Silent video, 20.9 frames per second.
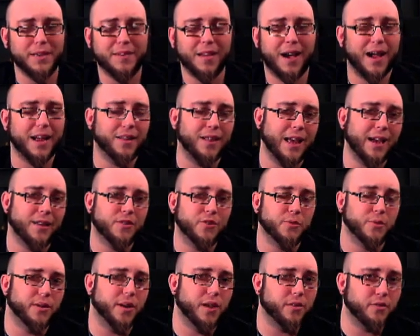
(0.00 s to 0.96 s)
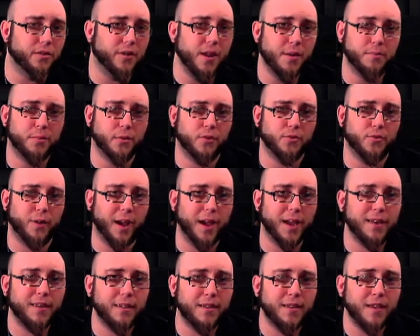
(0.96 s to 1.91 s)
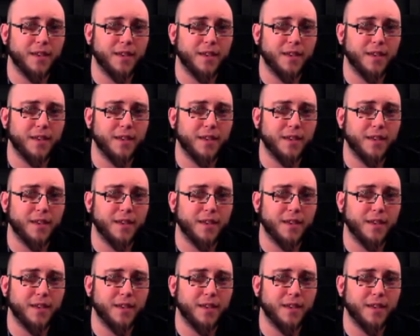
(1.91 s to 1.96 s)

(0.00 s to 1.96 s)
dial out to another number, right?